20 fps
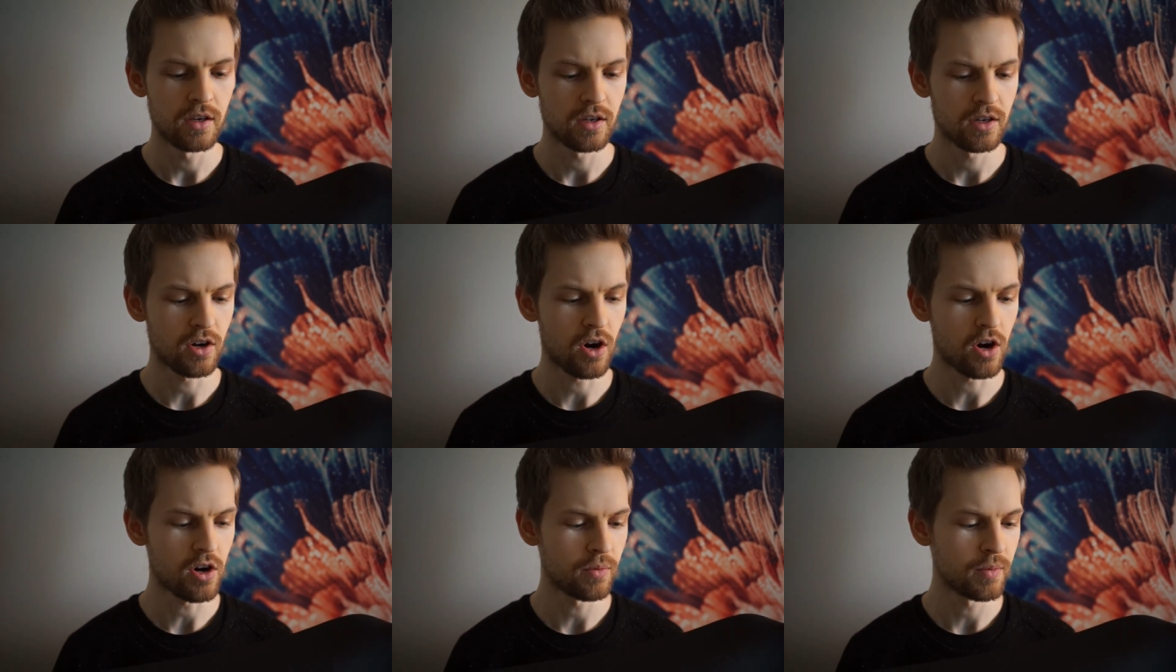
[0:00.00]

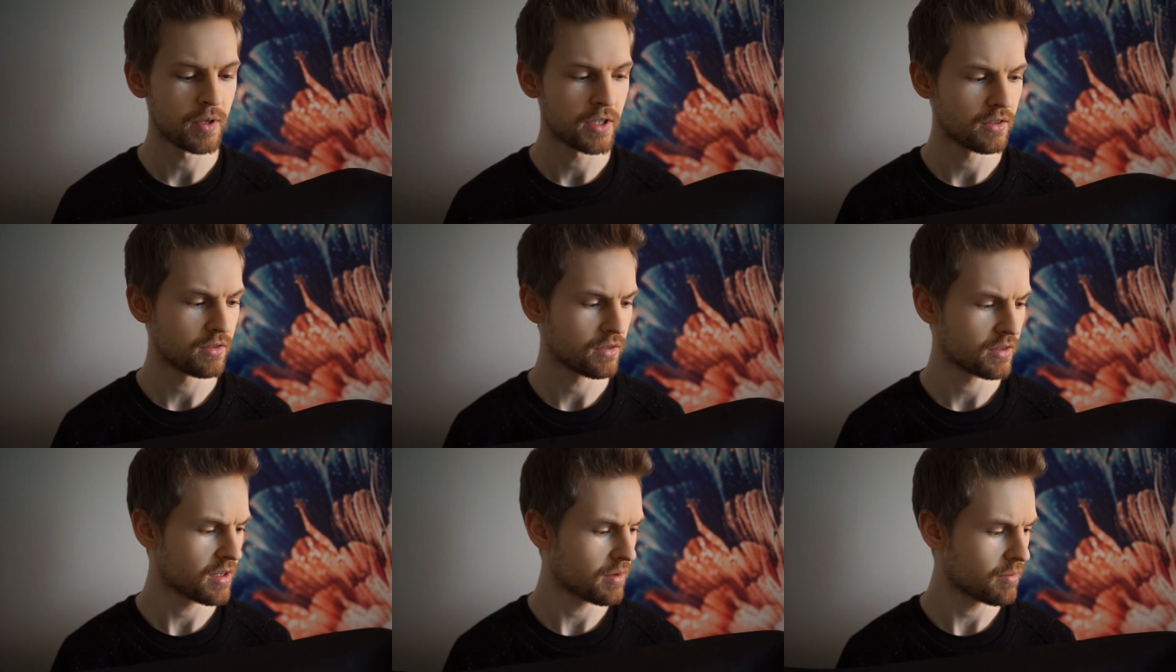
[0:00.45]
carbon
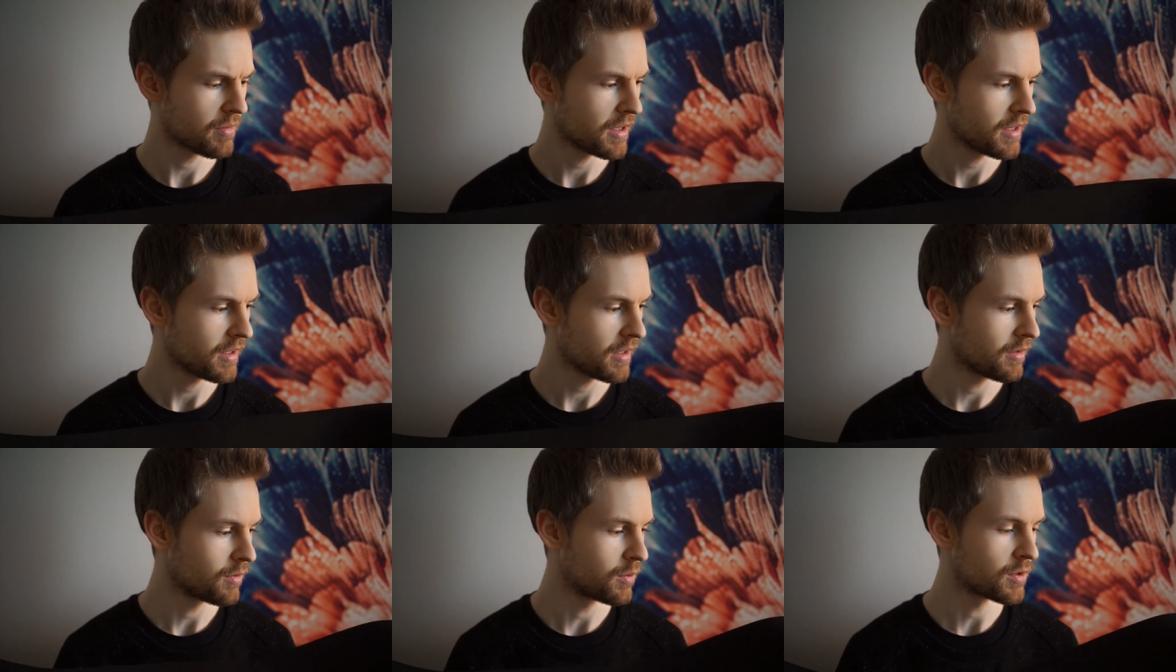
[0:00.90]
or
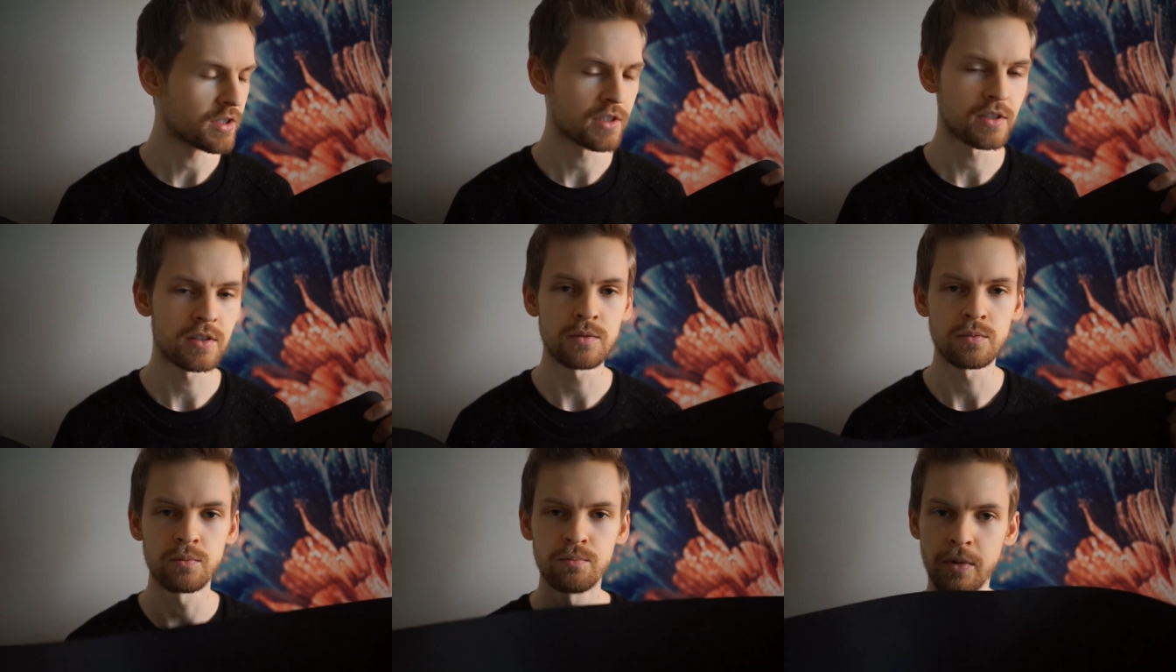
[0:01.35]
something,
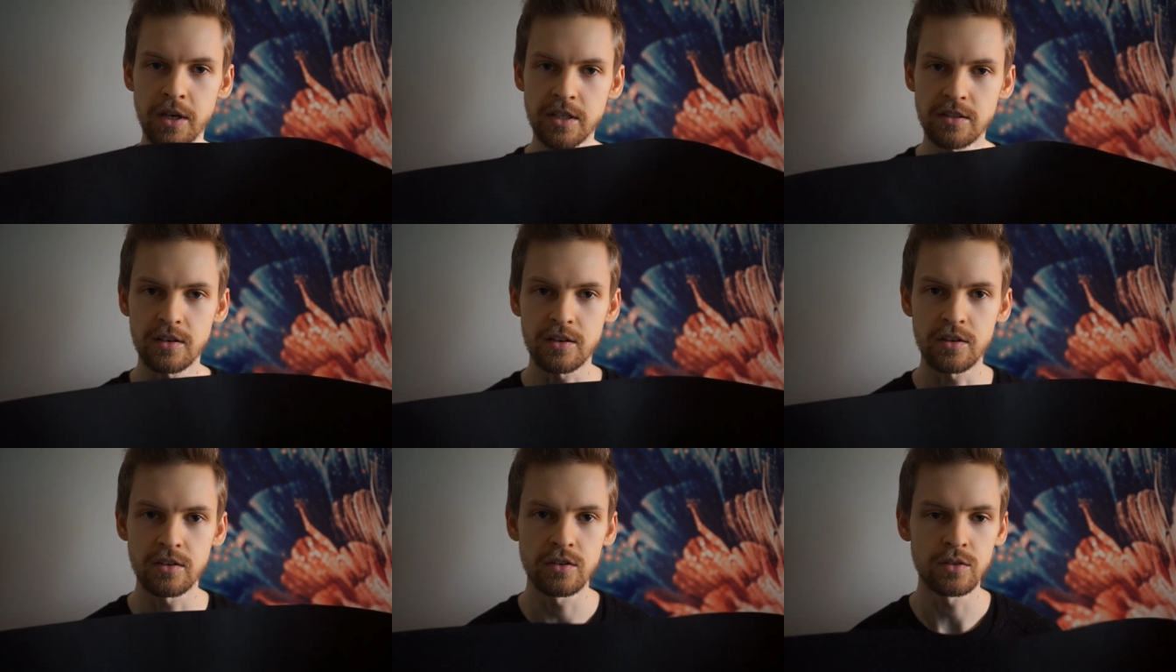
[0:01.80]
which
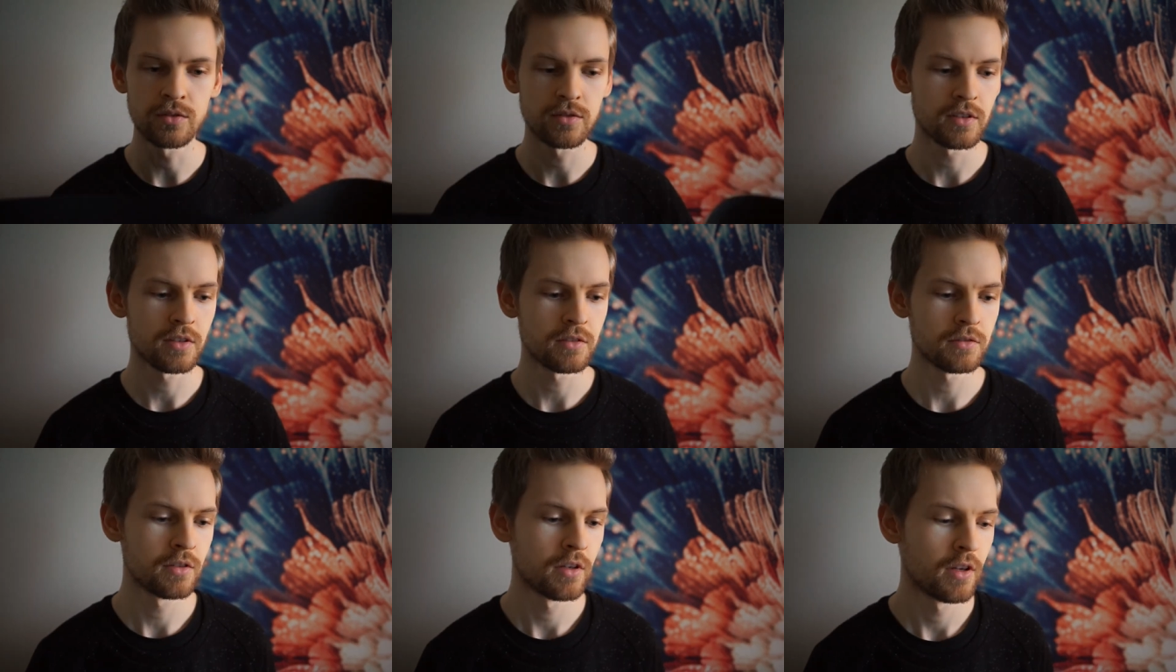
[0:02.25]
makes it
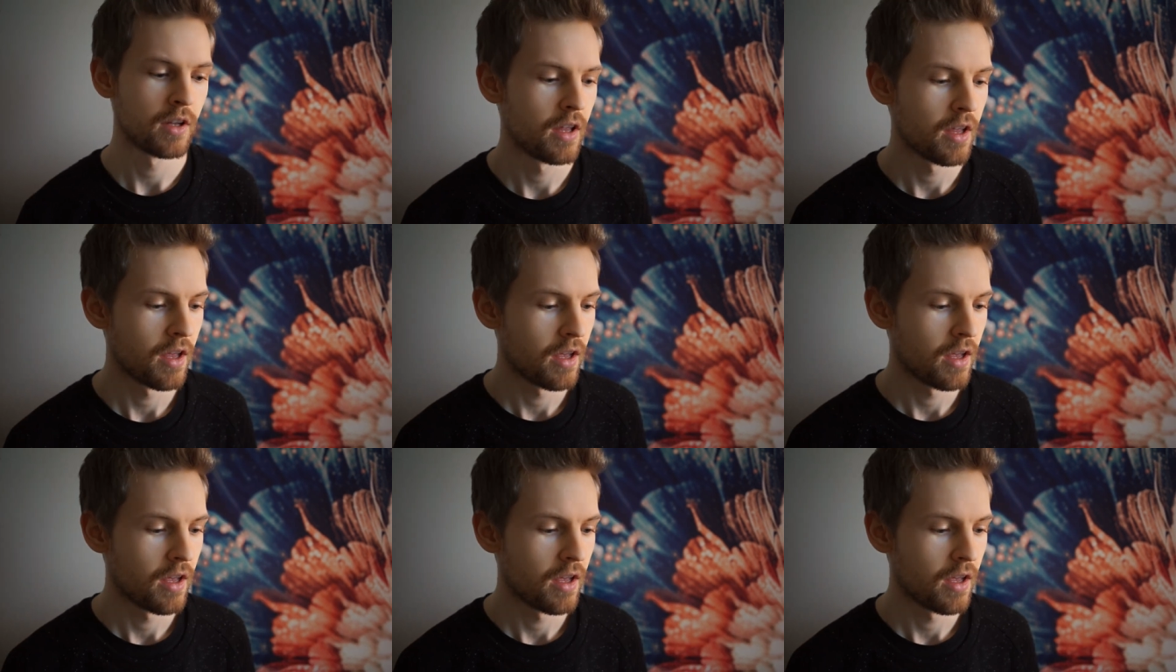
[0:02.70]
conducive.